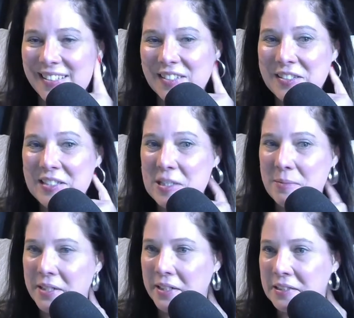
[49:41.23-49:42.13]
a little
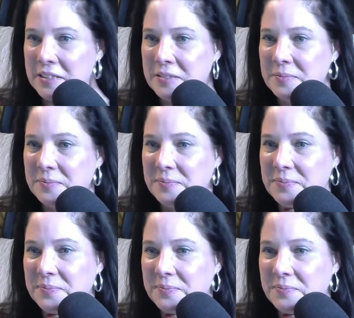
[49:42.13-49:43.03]
intimidated.
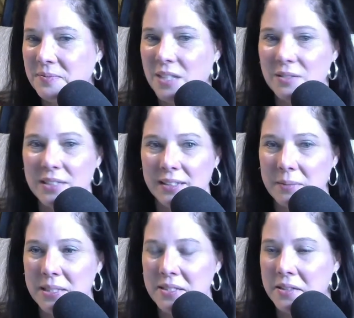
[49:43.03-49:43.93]
Don't tell him
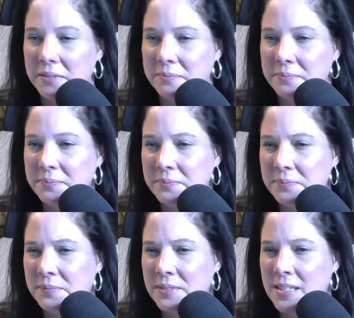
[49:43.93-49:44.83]
I said that.
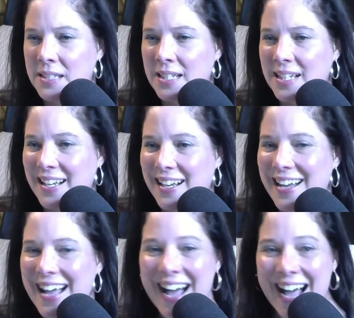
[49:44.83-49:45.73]

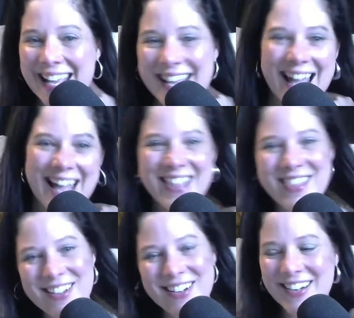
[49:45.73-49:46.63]
Uh, hi,
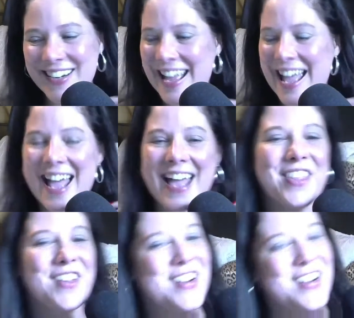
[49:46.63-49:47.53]
Heather.
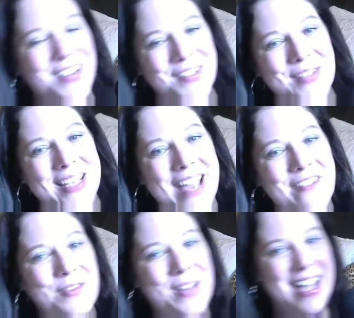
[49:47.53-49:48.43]
Heather, we gave
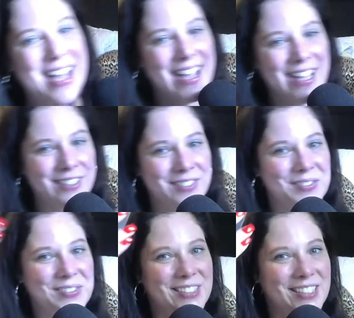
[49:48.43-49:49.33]
away
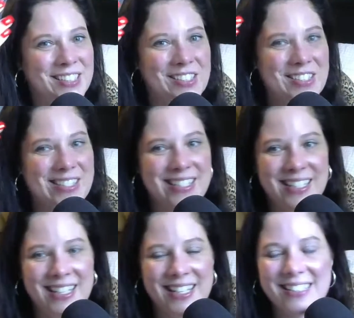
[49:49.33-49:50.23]
your
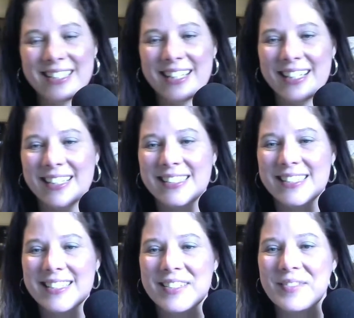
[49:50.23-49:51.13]
CD
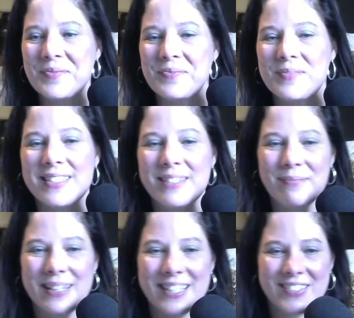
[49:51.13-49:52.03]
tonight.
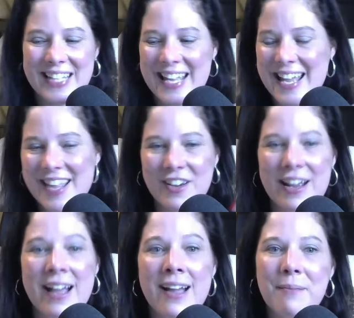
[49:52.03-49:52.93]
My girl Heather,
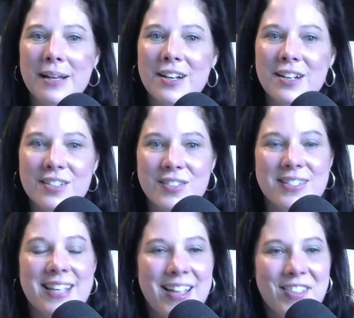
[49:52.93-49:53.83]
my girls
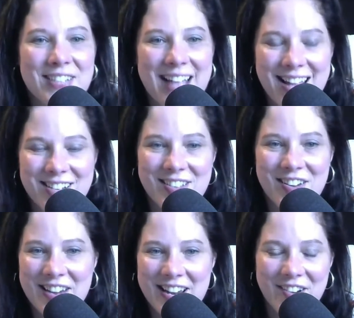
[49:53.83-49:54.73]
Heather and Ashley
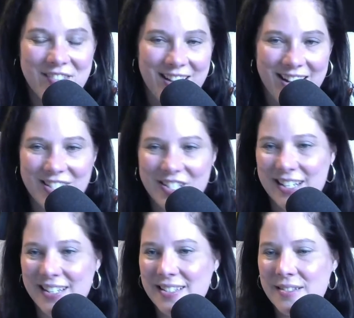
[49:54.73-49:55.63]
are here. The hot
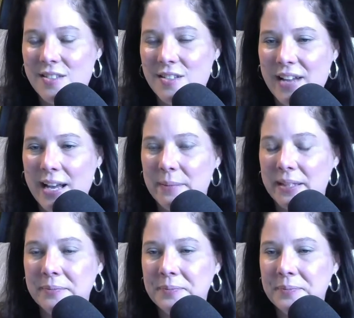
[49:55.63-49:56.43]
chicks, so happy.